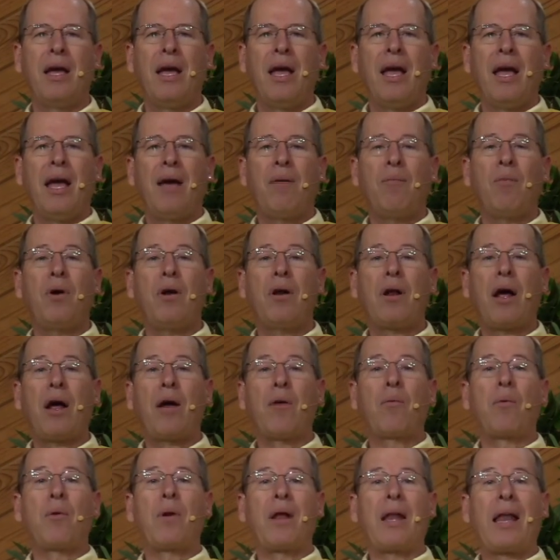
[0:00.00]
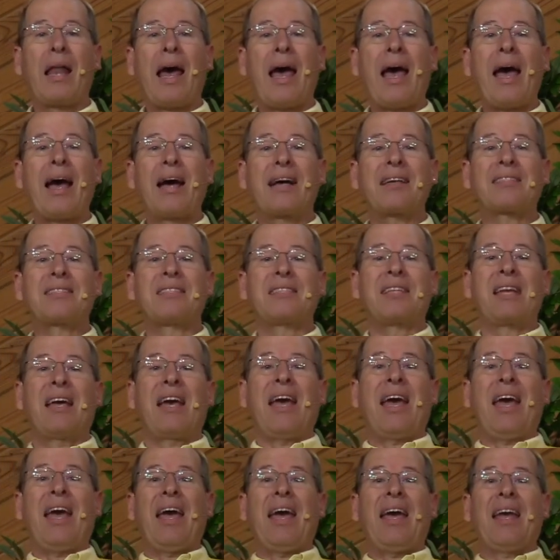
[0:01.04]
And when I relaxed
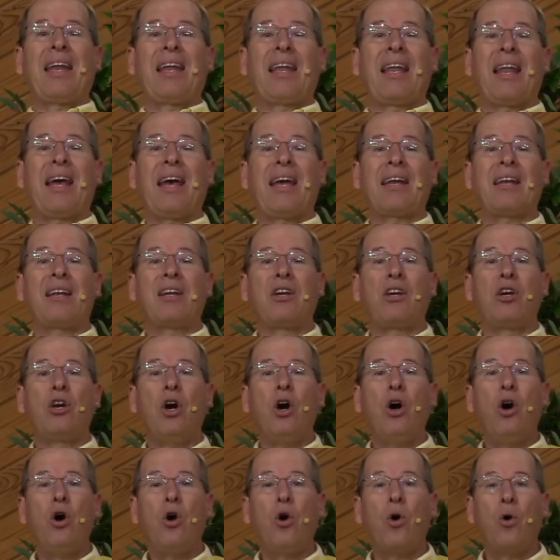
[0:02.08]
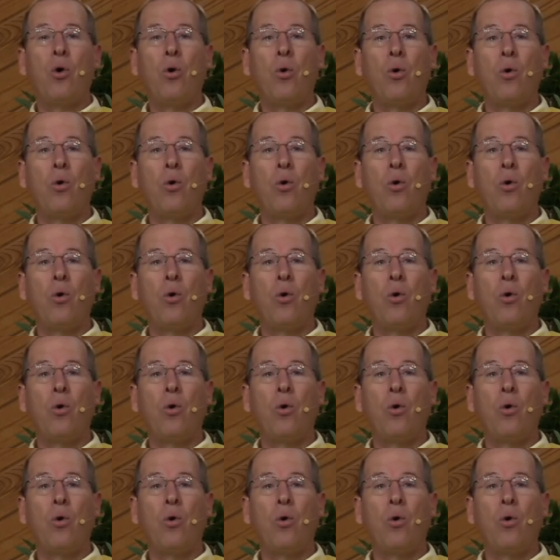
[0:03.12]
and let go,